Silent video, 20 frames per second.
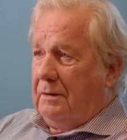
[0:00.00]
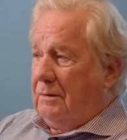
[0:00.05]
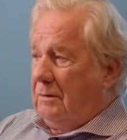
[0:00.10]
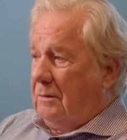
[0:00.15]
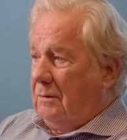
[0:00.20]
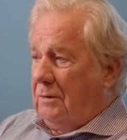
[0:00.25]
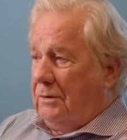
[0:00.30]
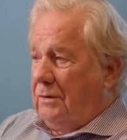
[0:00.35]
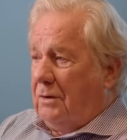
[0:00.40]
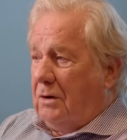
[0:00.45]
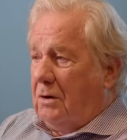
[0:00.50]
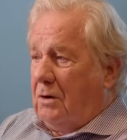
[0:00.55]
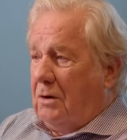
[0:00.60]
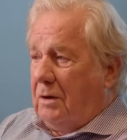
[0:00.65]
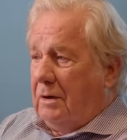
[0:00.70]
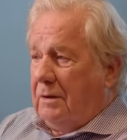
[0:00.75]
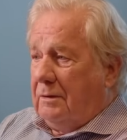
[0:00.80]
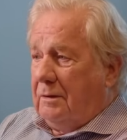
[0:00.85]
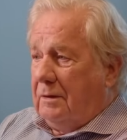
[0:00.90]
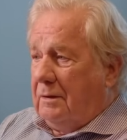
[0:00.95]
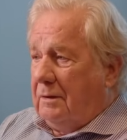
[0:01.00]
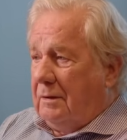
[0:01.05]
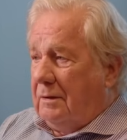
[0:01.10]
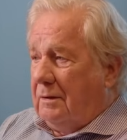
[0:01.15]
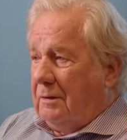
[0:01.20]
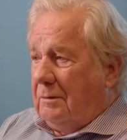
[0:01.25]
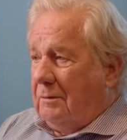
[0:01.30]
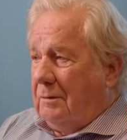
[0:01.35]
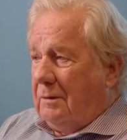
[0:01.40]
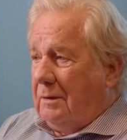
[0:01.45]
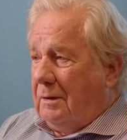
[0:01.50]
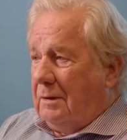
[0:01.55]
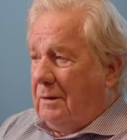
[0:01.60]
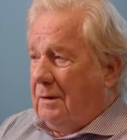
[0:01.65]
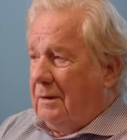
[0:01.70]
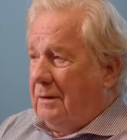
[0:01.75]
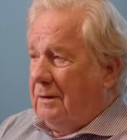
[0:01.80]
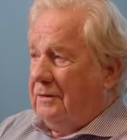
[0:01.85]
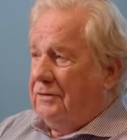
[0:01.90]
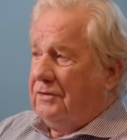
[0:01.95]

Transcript: on the line in a